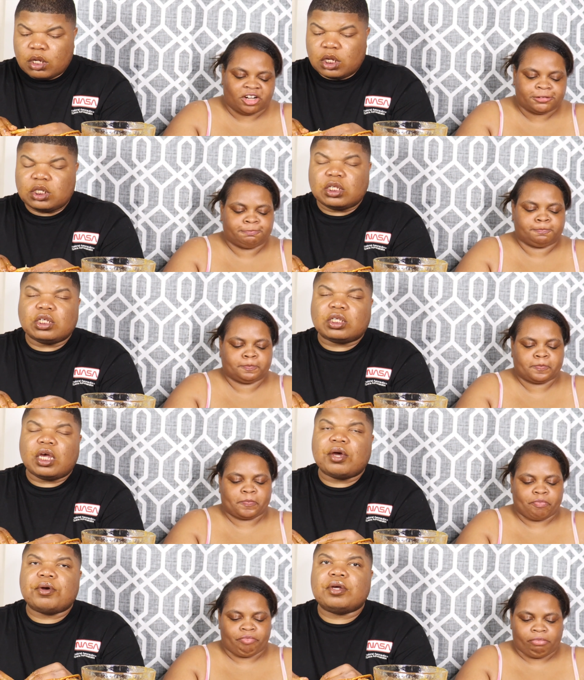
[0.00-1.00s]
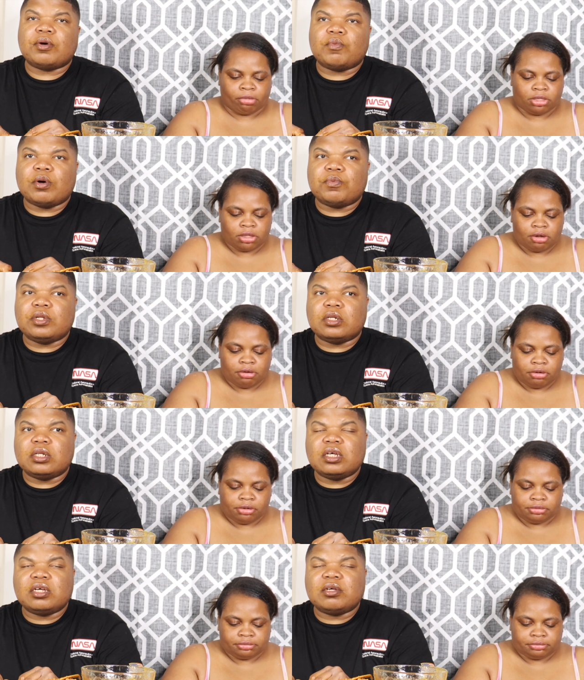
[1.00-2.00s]
Speaker 1: it's this area where we
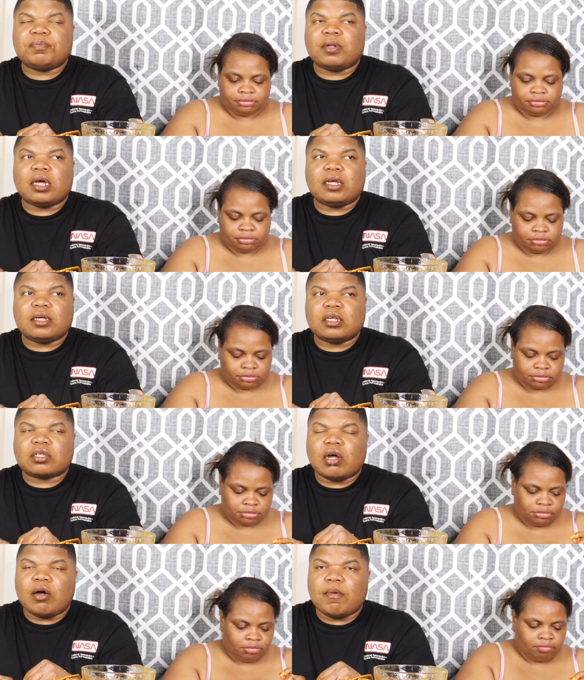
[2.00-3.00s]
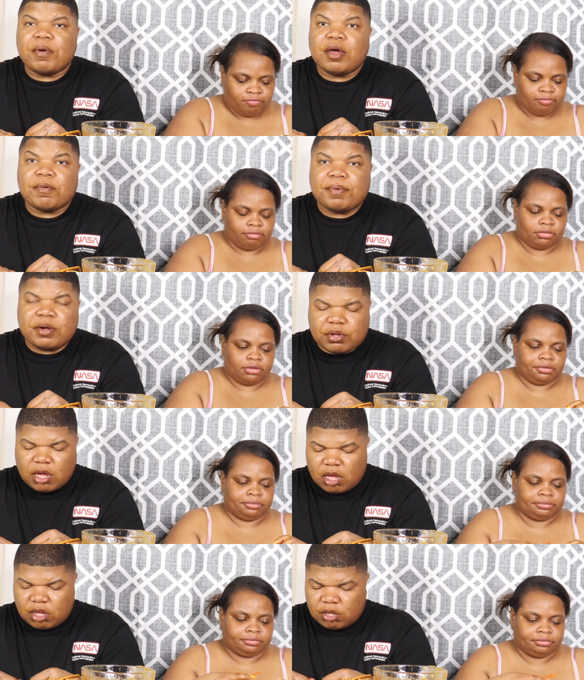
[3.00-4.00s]
live, like it's called
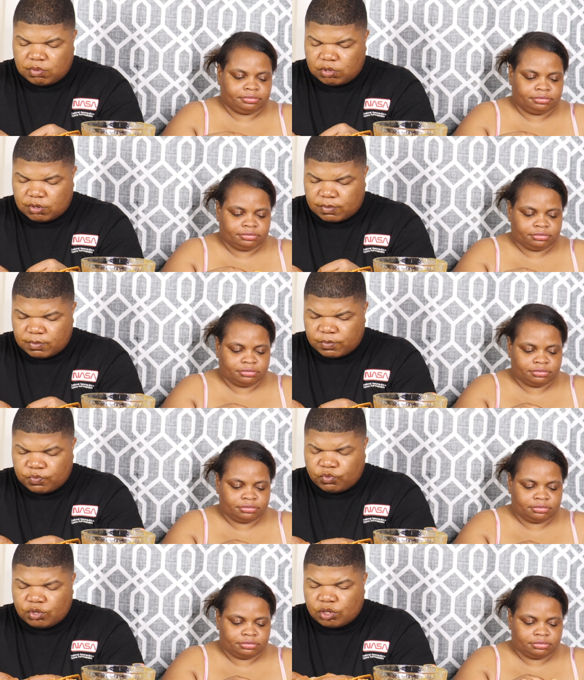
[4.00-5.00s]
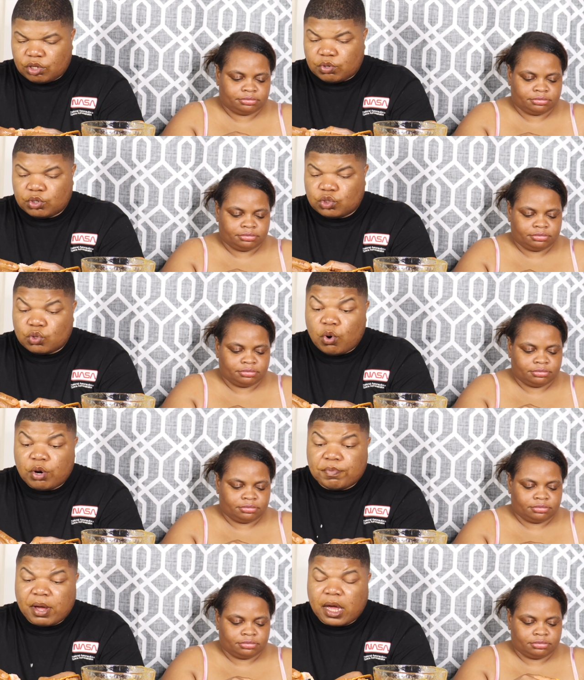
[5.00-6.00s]
Maribel Caves. So the
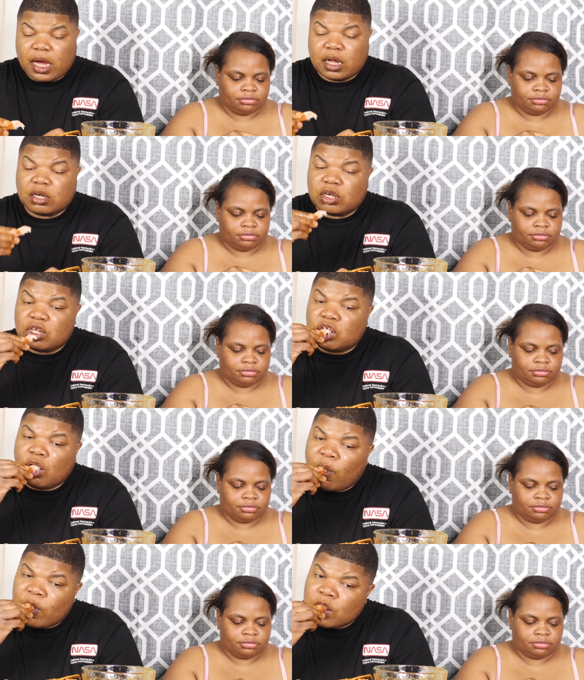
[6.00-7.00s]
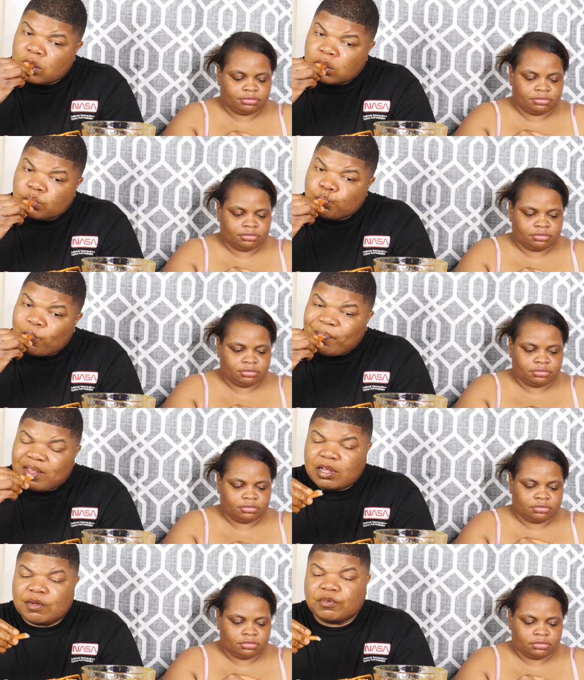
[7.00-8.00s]
story behind it is
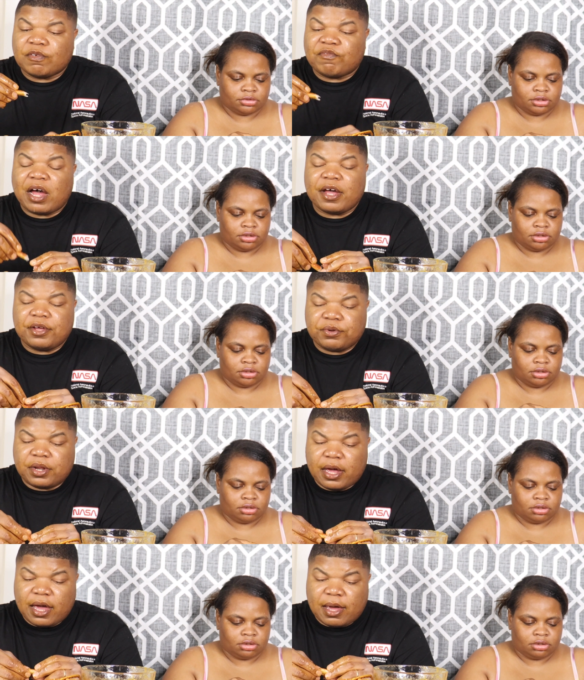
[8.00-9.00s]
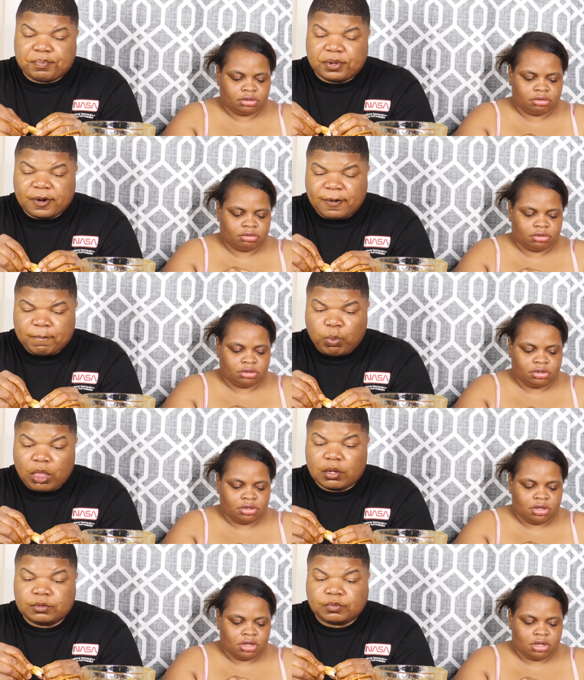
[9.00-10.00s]
it was a fire that happened
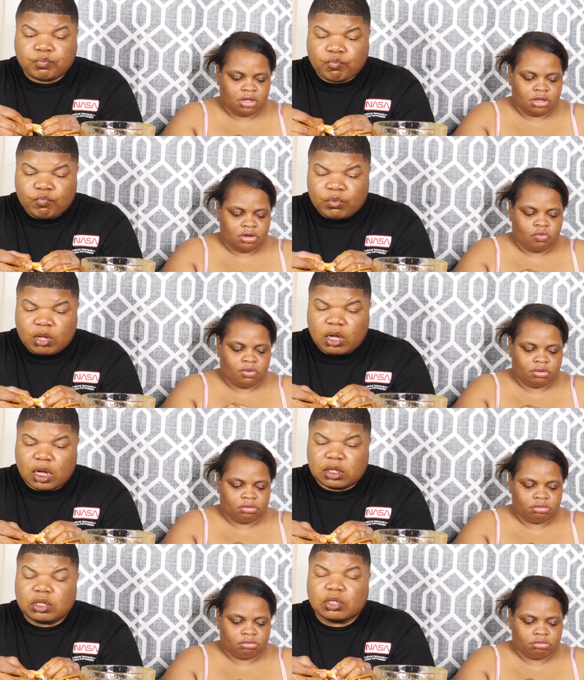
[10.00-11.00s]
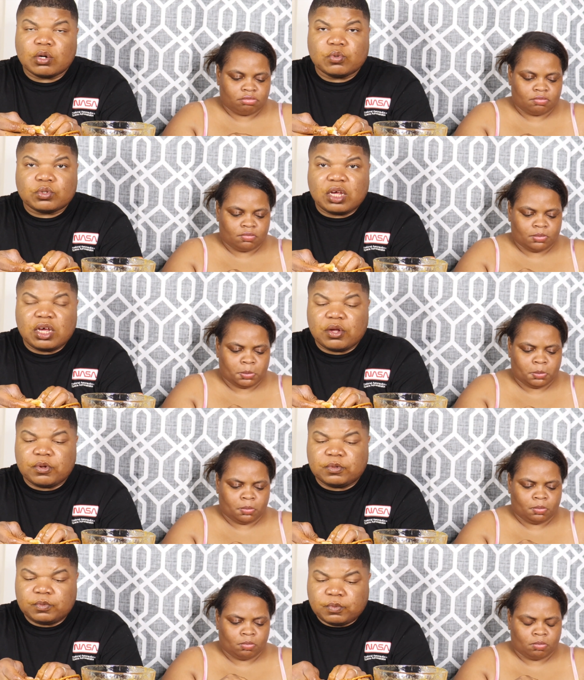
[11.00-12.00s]
at this
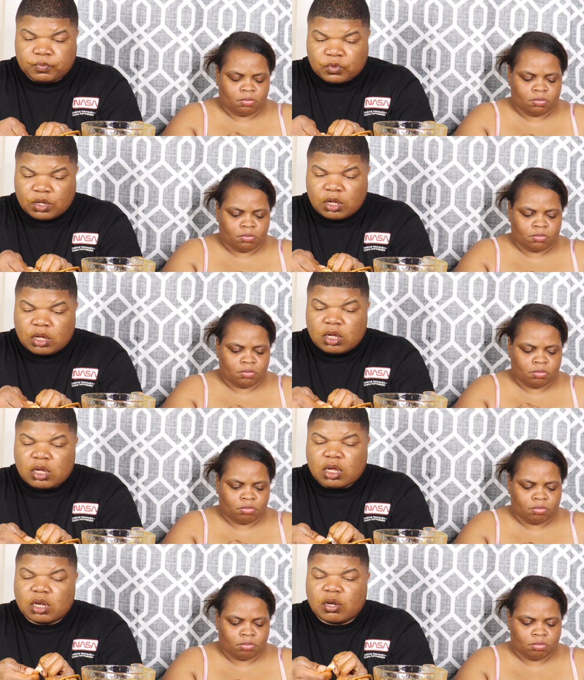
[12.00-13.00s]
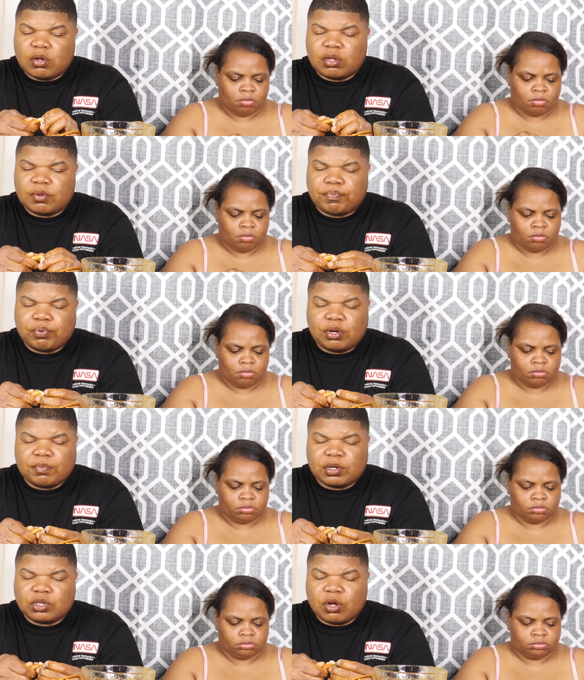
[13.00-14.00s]
hotel, and and
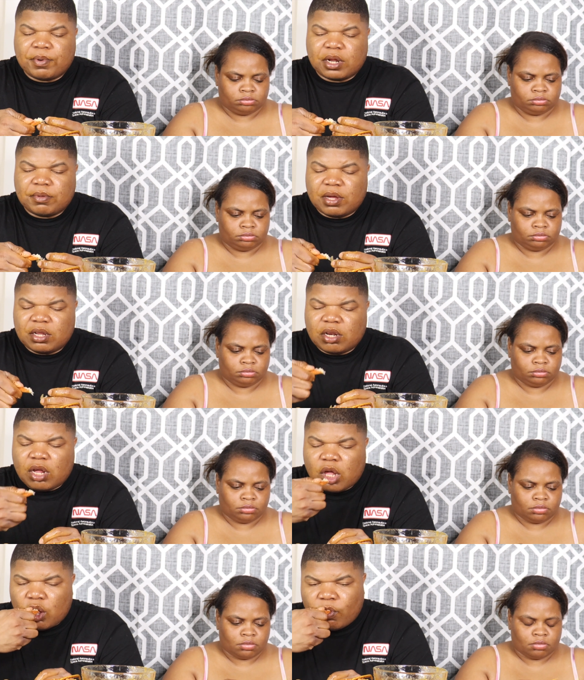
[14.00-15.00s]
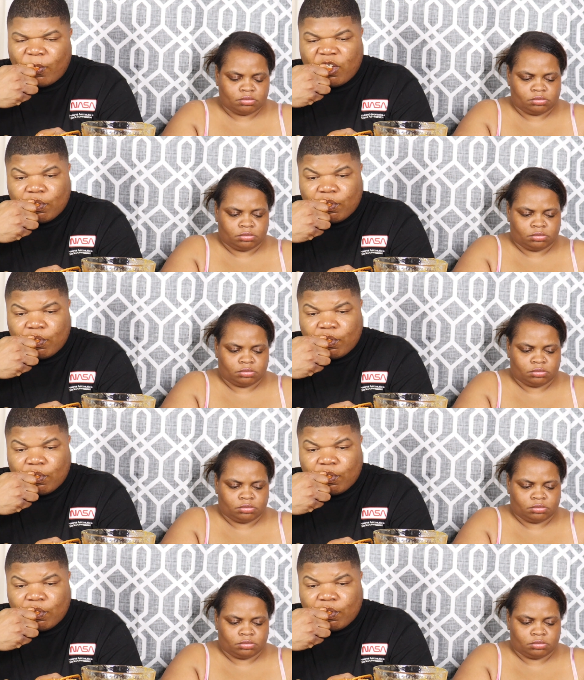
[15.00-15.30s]
pretty much nobody made it out.